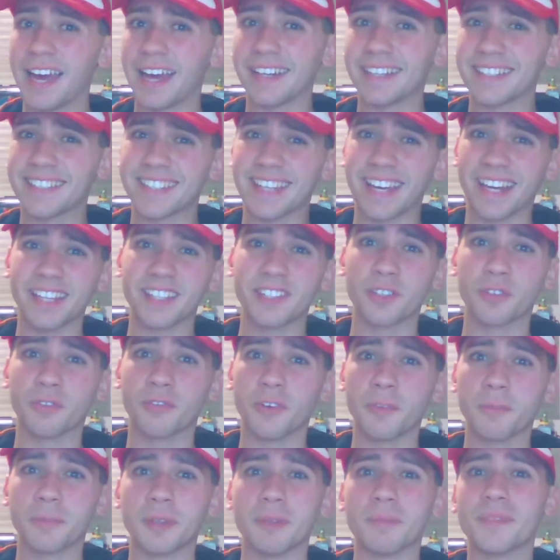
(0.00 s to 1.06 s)
and decided to
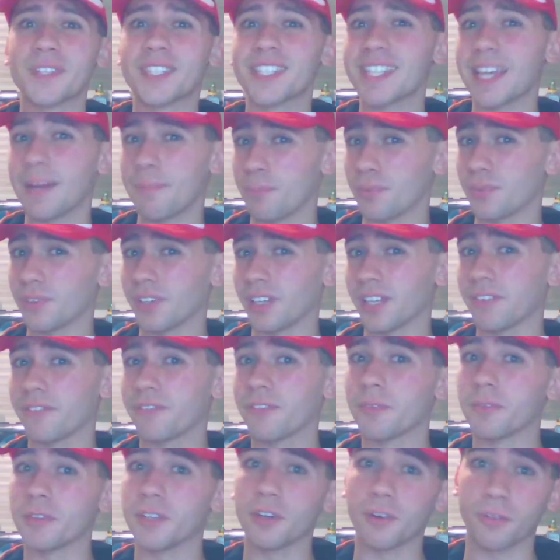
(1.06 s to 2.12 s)
group them separately
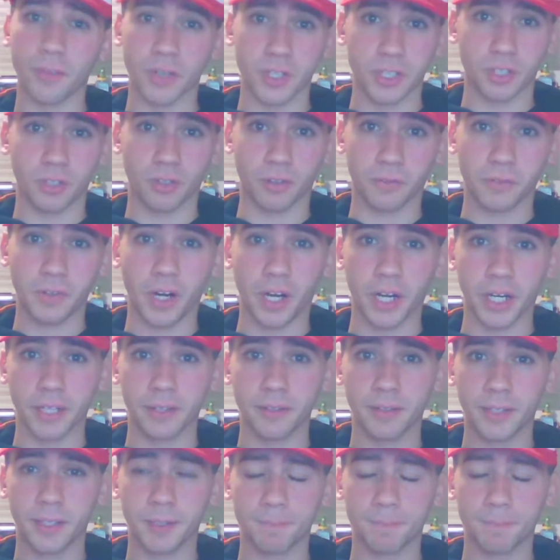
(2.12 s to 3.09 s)
from the original run,